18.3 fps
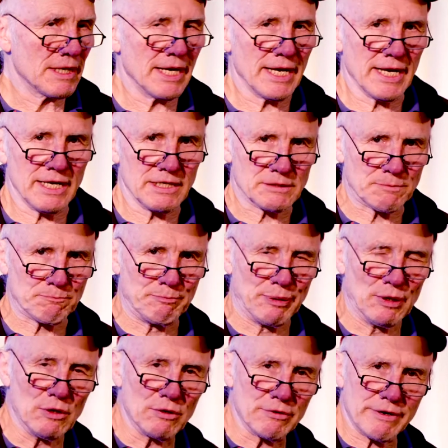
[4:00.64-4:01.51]
is
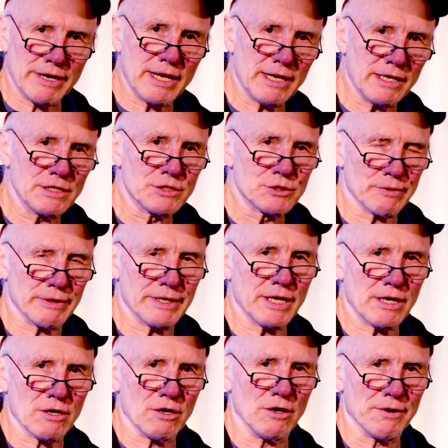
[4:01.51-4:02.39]
pouring into an
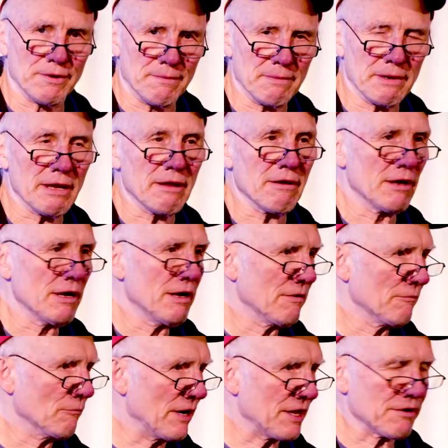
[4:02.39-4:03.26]
economy,
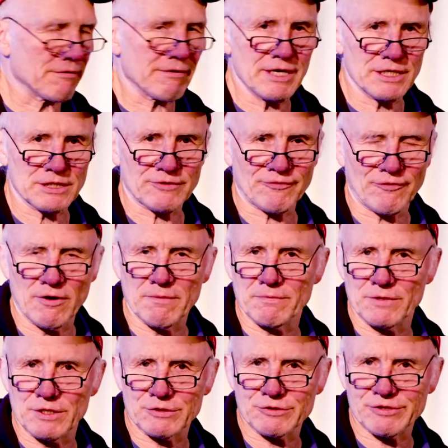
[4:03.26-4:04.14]
whether it's
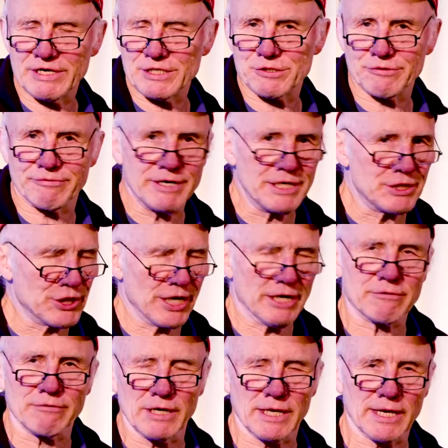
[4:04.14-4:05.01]
from the Treasury
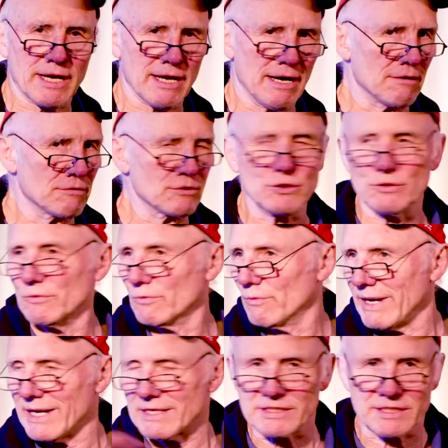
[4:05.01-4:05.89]
General Account or
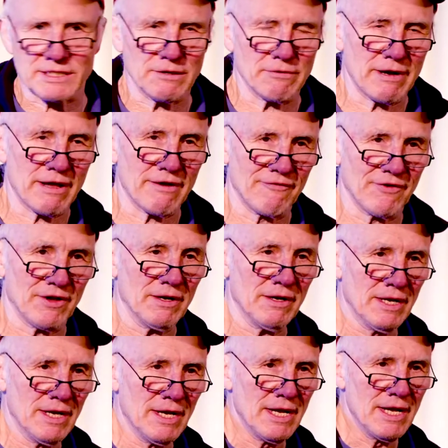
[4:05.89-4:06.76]
wheresoever,
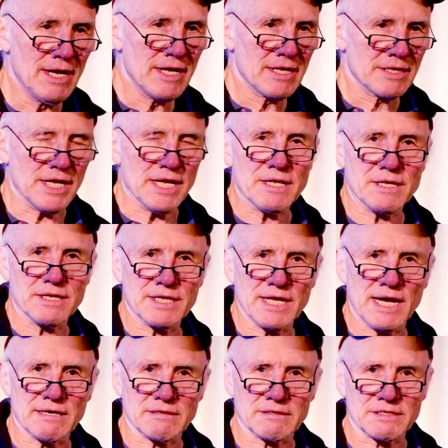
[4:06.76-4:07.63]
then
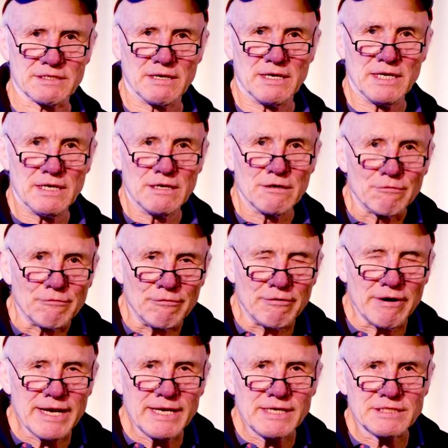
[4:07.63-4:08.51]
that
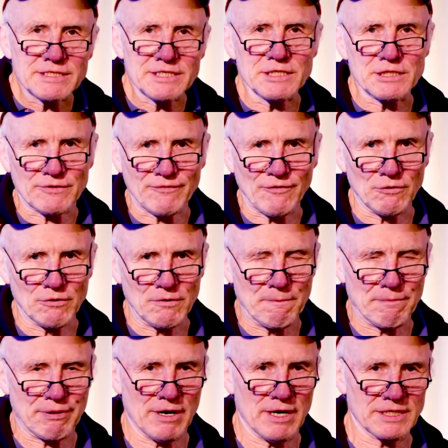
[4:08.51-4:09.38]
raises
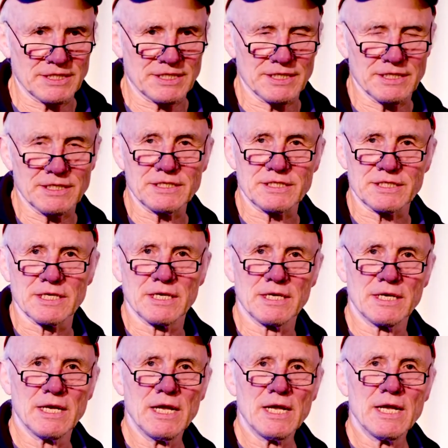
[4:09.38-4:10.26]
food prices,
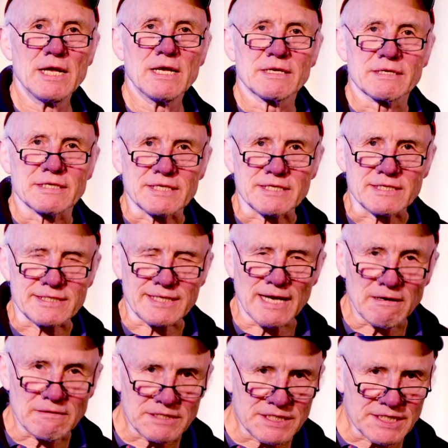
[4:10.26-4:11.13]

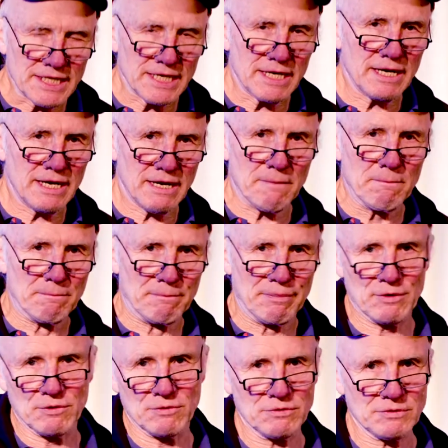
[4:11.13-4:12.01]
sucks in
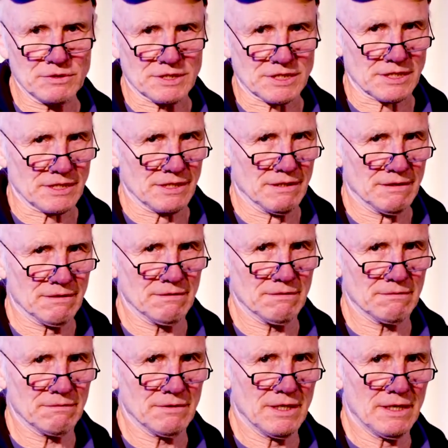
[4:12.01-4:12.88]
imports,
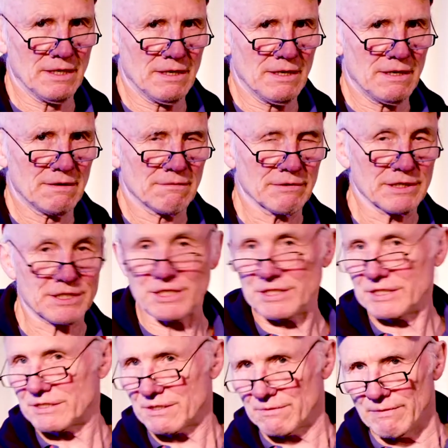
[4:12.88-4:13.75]
which
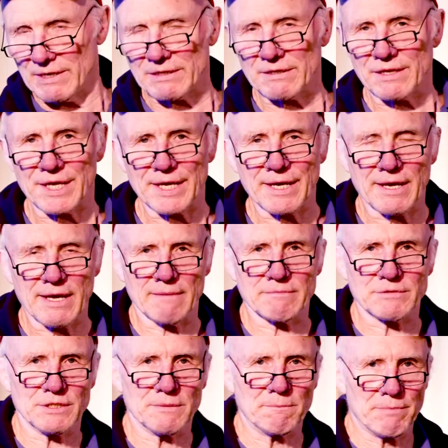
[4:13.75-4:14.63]
is the one thing
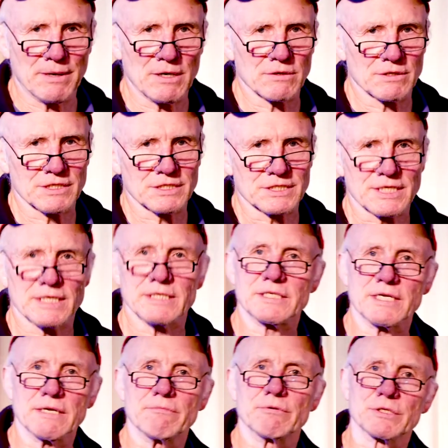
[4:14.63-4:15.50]
Captain Bonker
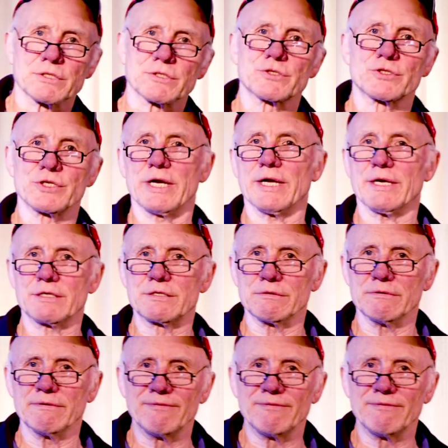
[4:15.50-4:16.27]
says he was trying to